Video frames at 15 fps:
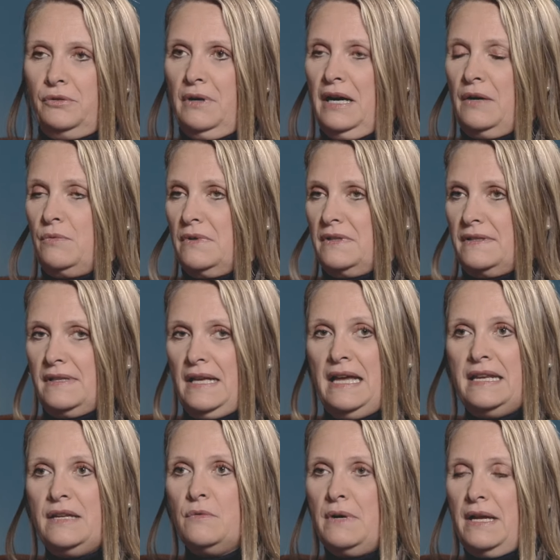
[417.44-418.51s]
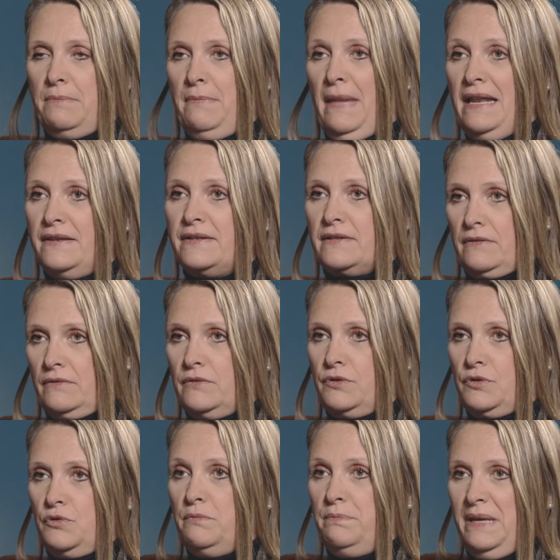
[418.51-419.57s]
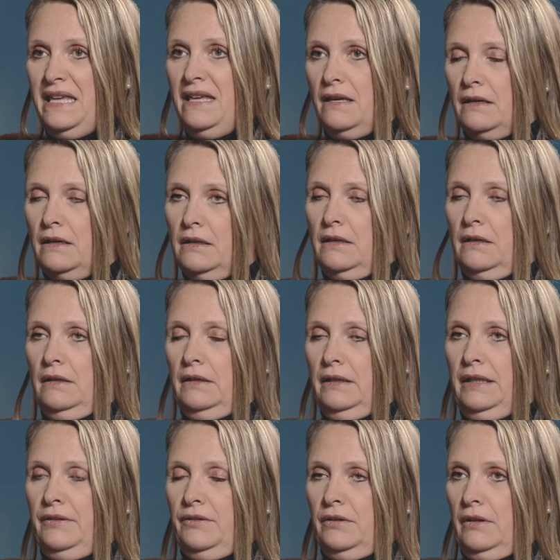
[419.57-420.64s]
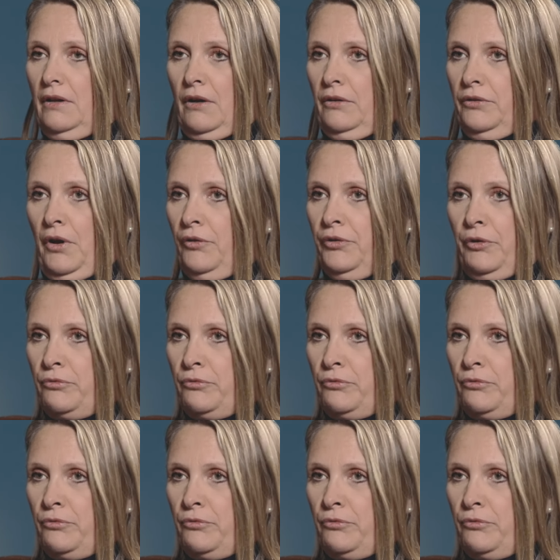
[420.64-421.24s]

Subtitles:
I was anyway meant to be on the